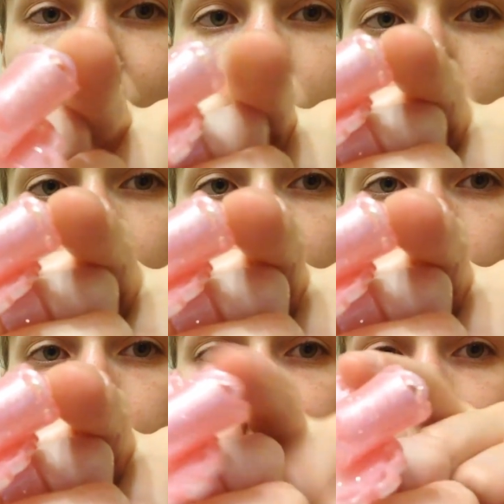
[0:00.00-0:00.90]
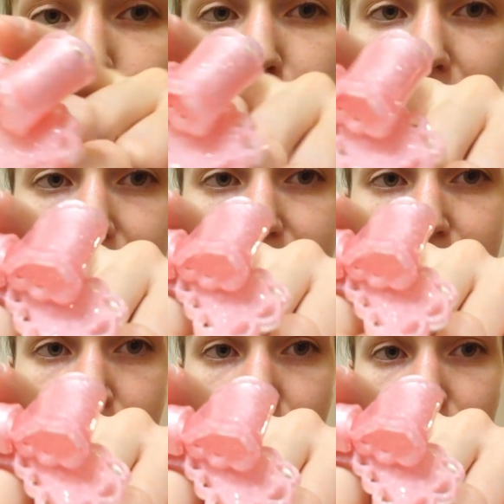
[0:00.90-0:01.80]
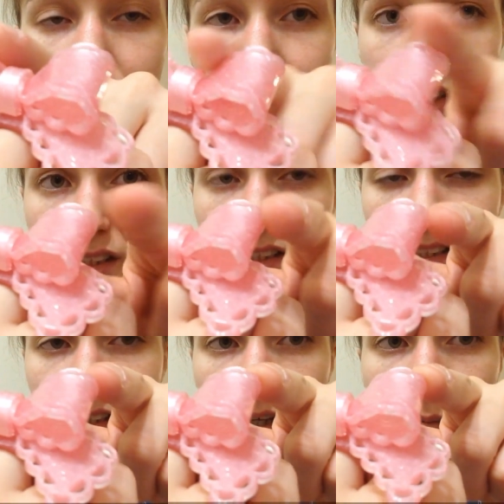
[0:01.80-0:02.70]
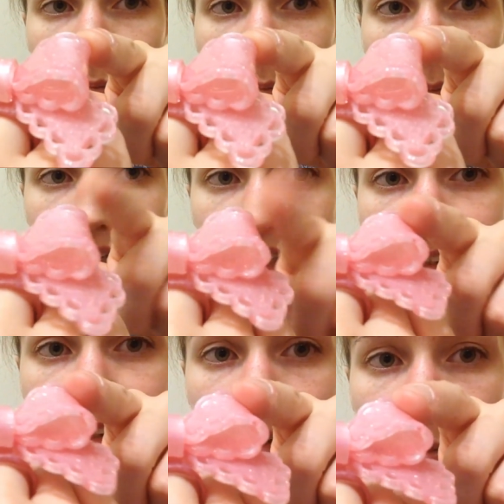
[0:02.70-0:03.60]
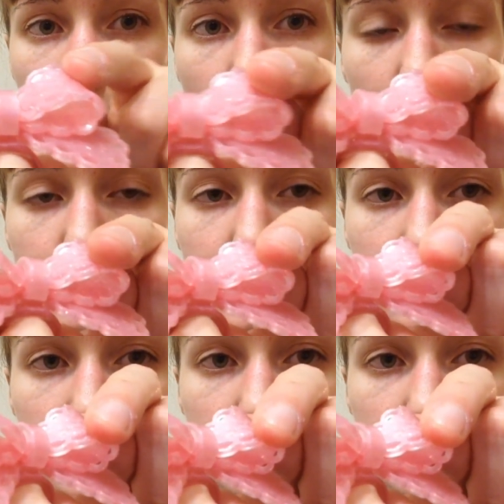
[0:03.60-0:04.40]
Choco Mint makes just this amazing marbled